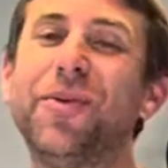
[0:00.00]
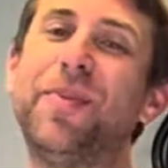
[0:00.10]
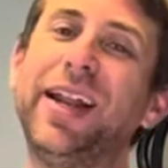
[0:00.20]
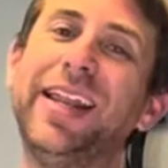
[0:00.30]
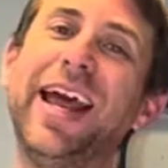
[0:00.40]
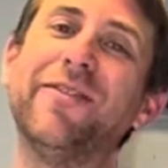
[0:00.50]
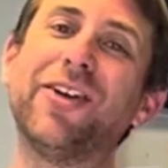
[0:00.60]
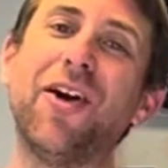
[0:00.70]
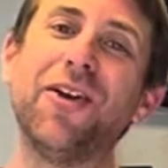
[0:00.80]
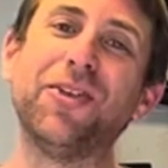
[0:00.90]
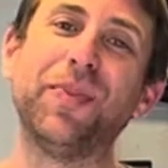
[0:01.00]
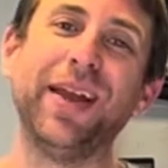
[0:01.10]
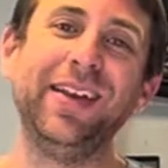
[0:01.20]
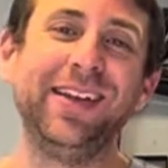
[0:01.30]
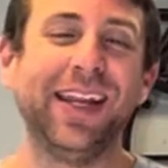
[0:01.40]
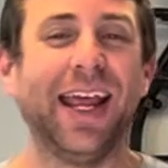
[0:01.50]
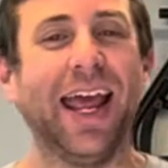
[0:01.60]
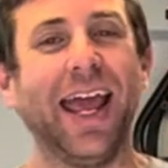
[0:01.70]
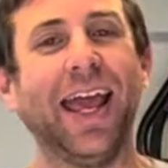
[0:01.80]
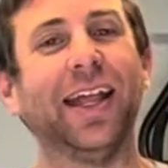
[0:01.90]
buddy Dave with Car Speed,
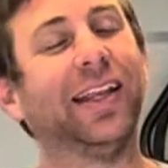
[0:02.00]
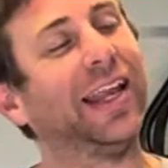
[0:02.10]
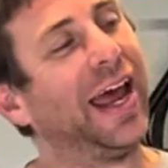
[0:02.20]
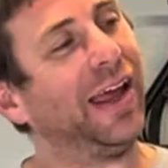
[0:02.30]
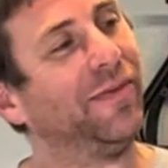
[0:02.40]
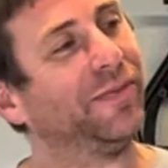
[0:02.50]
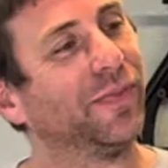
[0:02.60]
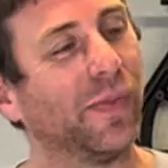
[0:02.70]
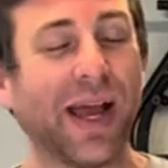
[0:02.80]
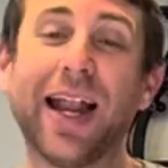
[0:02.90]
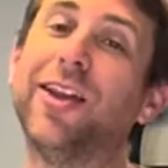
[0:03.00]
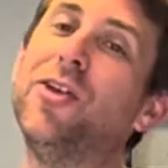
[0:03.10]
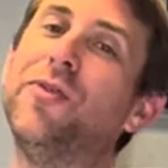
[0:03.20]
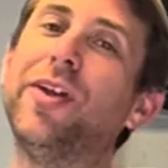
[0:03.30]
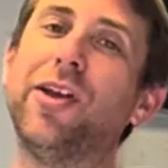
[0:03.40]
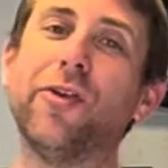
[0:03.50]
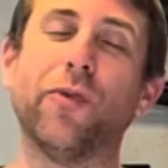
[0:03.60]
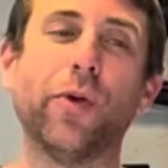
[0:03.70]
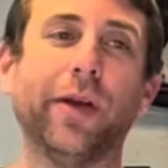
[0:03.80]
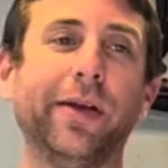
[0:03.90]
and today we got a new video
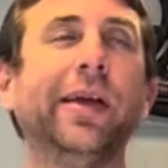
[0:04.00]
for you.